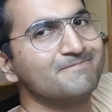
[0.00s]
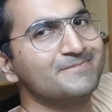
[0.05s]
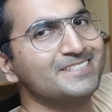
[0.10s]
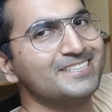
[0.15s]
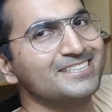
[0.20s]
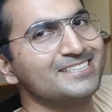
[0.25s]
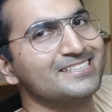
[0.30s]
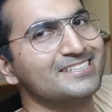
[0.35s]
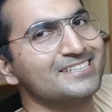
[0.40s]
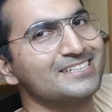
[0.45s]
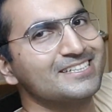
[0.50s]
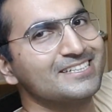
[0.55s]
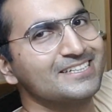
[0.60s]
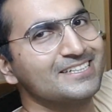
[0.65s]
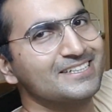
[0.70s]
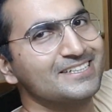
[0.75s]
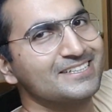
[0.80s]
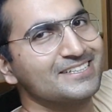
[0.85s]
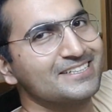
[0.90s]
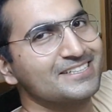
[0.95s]
this.
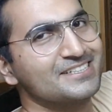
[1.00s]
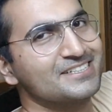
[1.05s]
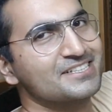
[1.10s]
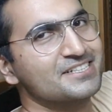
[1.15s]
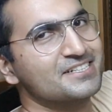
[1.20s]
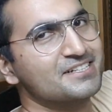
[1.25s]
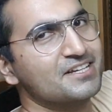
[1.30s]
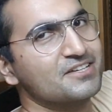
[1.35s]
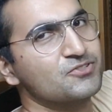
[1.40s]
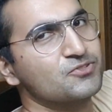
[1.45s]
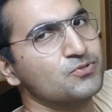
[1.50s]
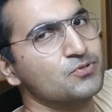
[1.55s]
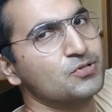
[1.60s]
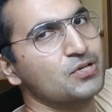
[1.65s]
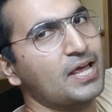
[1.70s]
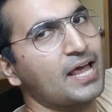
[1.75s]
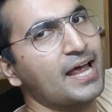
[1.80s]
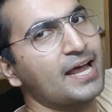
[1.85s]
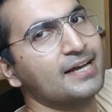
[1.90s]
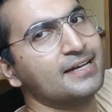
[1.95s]
Stretch
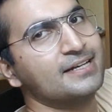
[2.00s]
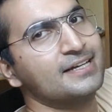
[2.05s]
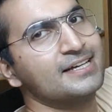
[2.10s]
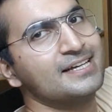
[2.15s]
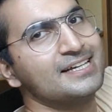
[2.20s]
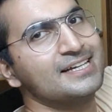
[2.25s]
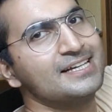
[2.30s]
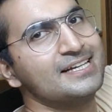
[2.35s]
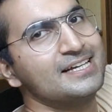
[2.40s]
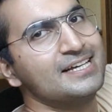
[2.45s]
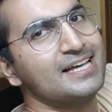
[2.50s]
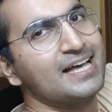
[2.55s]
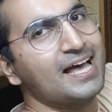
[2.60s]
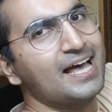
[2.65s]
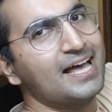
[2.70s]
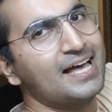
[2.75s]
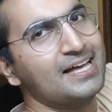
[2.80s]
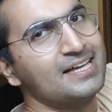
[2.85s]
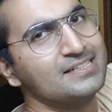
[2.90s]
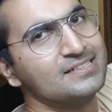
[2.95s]
your hand
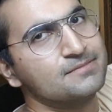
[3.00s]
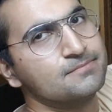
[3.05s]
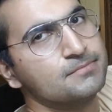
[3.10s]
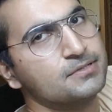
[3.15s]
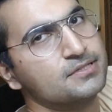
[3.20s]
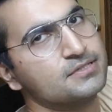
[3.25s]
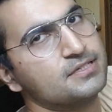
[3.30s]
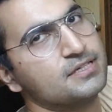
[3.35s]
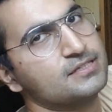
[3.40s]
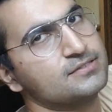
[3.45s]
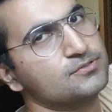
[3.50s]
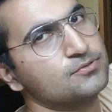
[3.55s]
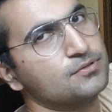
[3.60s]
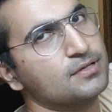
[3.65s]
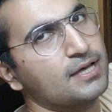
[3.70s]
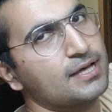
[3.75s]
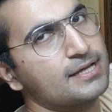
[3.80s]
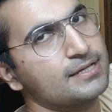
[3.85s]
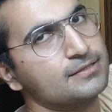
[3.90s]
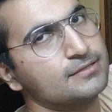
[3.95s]
as much as you
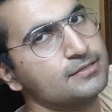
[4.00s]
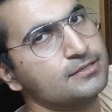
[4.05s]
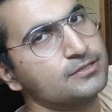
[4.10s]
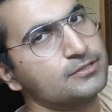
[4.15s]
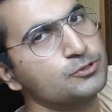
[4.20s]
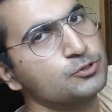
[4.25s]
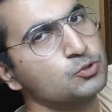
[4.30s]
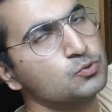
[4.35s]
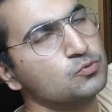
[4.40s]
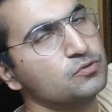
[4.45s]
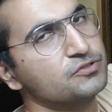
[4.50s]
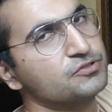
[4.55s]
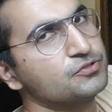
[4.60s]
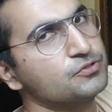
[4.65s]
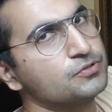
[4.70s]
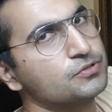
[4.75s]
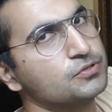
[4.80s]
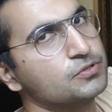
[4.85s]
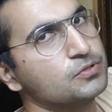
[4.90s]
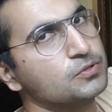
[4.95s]
can towards
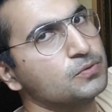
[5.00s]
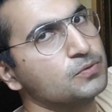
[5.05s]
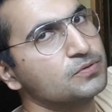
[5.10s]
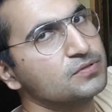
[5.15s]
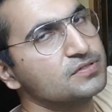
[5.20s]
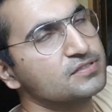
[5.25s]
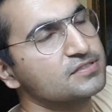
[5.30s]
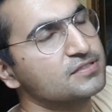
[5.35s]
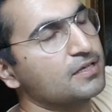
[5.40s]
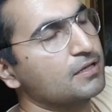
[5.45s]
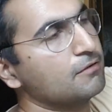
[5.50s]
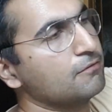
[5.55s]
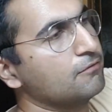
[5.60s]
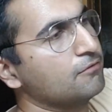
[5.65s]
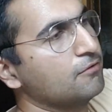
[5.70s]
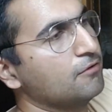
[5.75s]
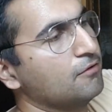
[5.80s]
your own self.